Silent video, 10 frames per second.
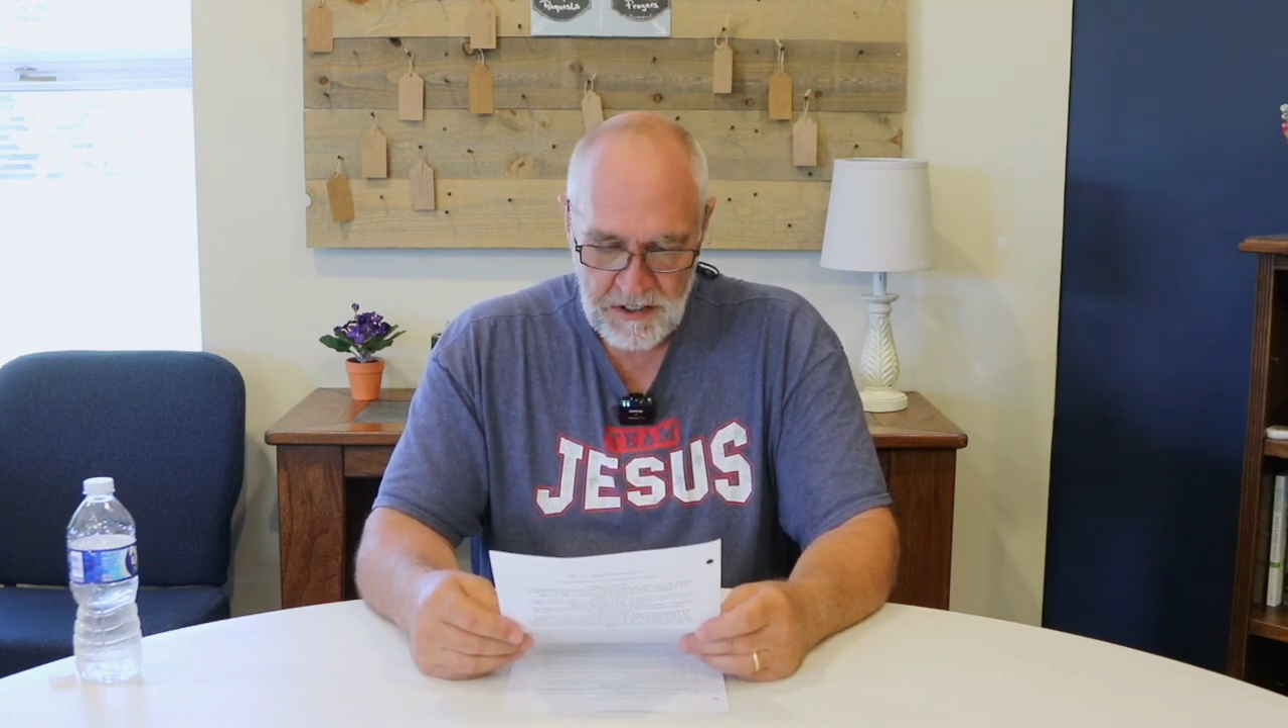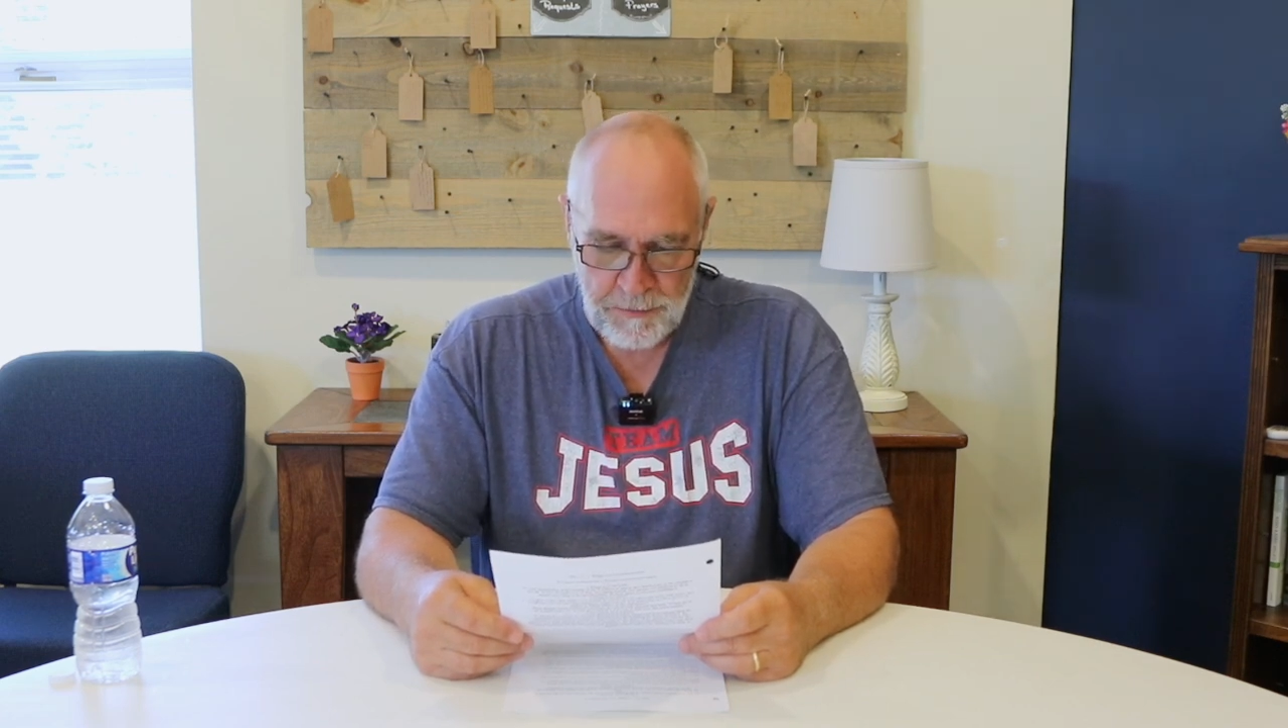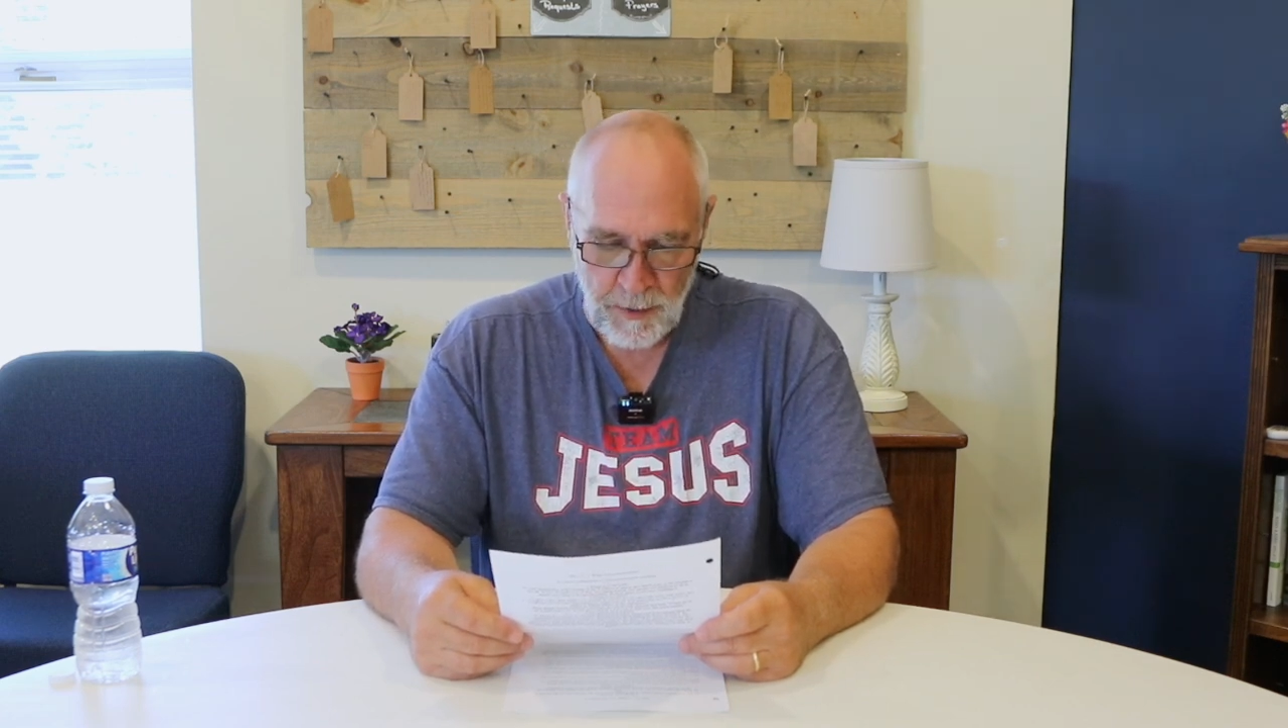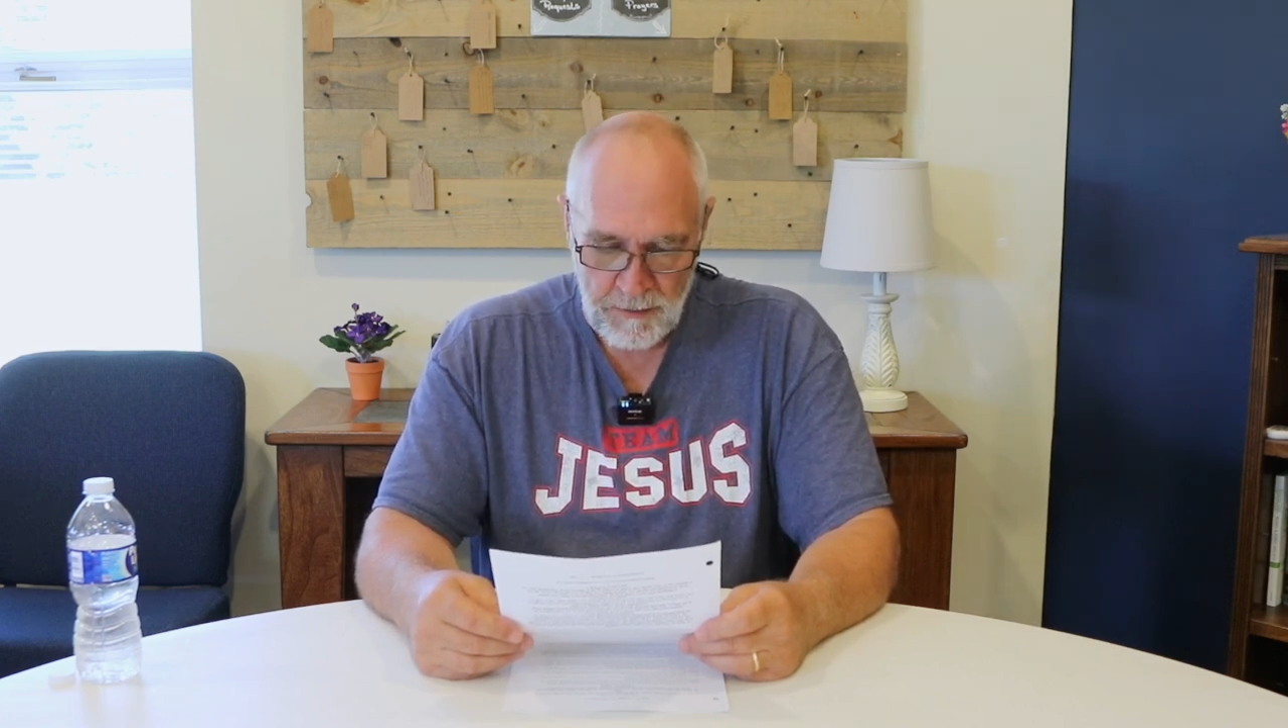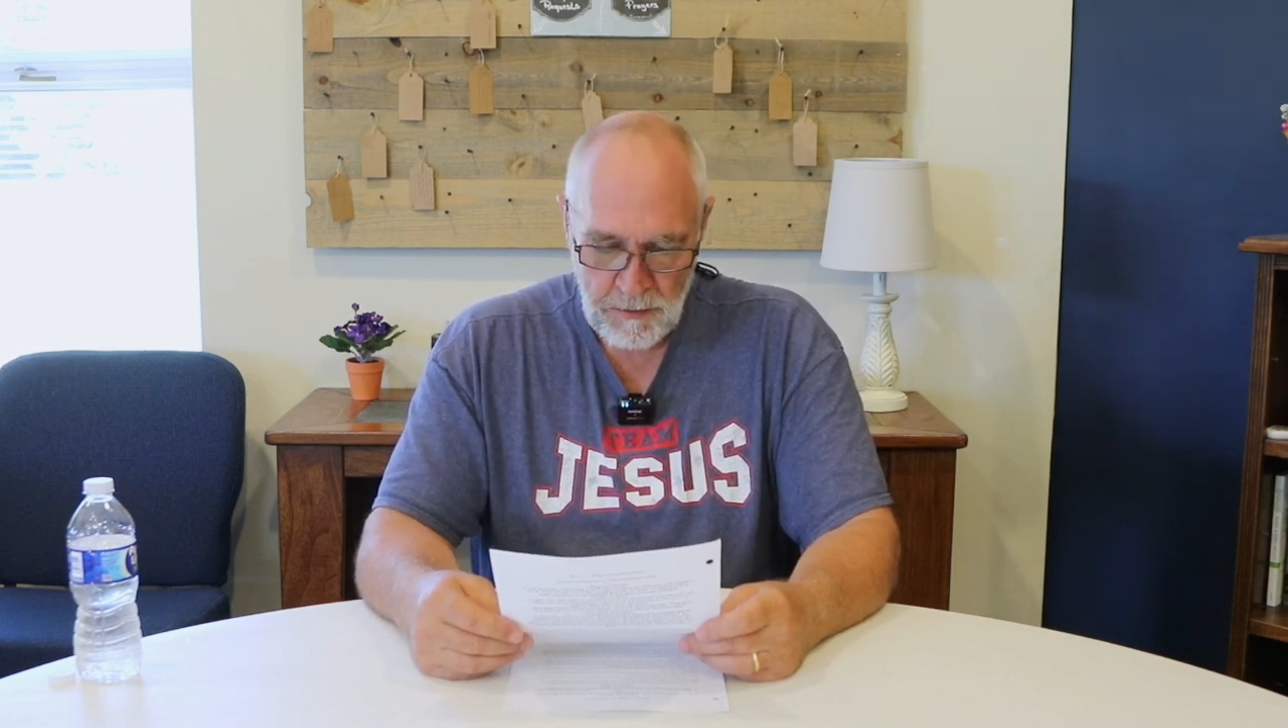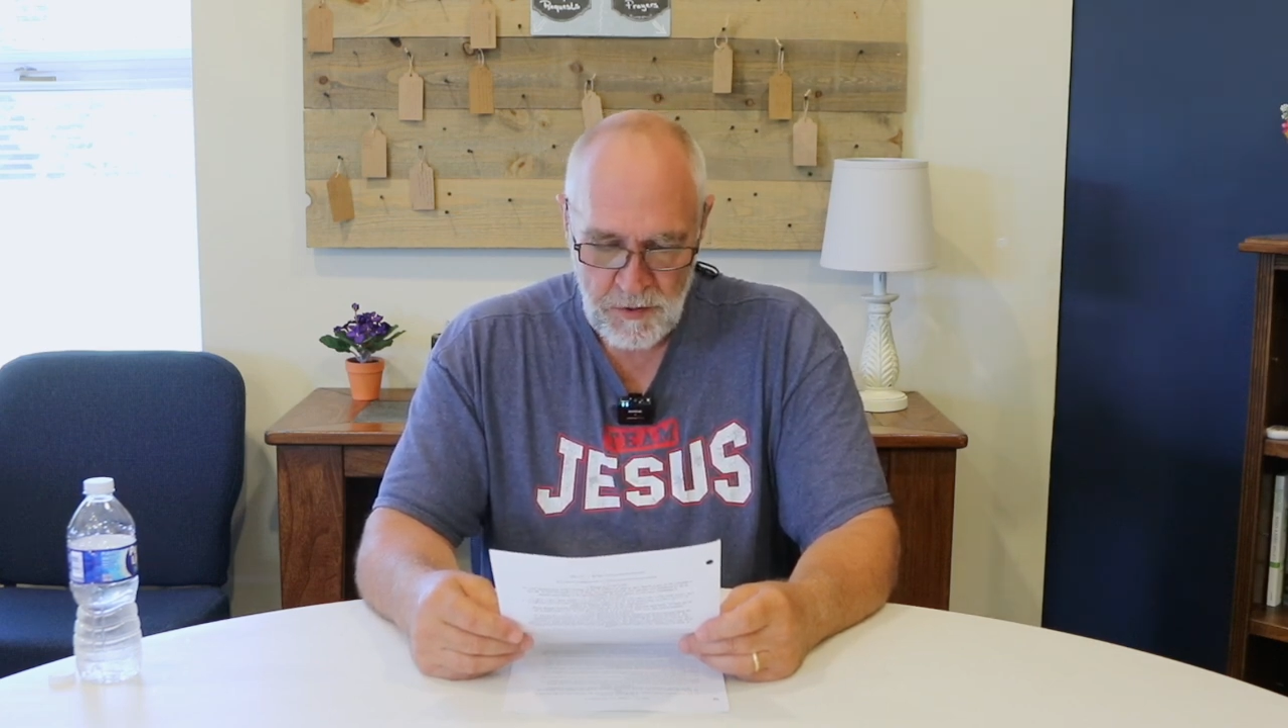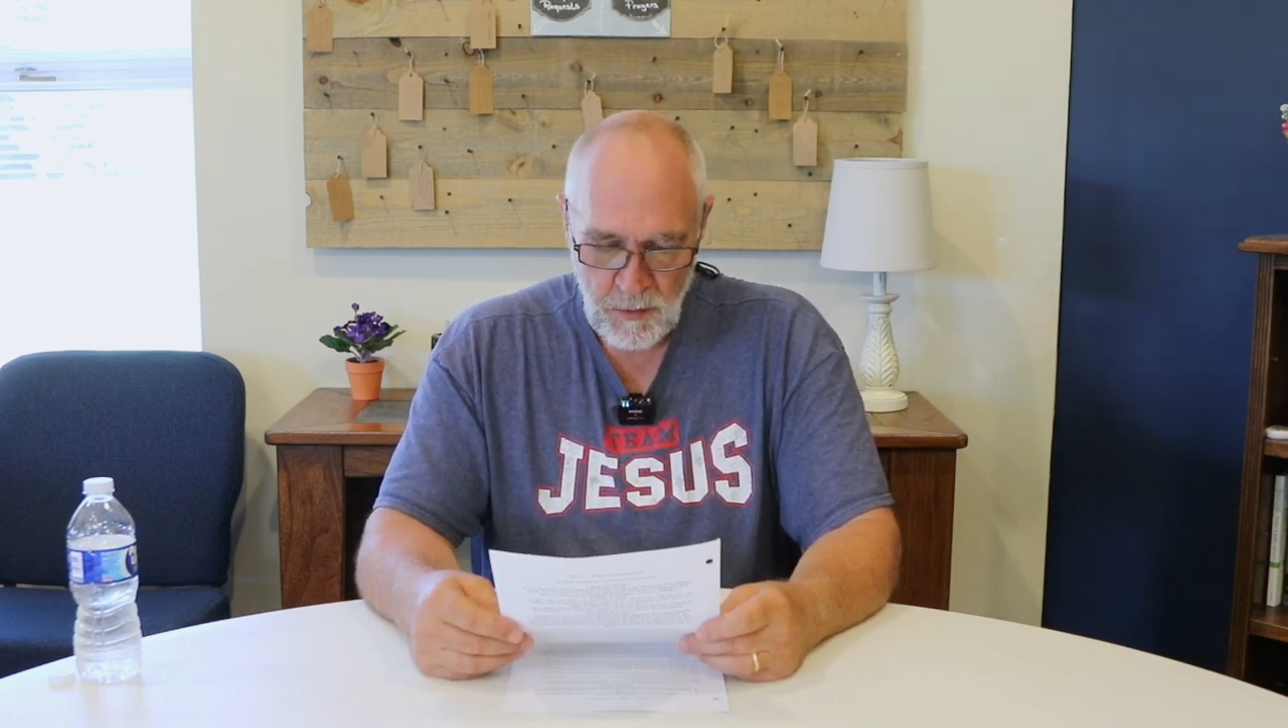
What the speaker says: is Proverbs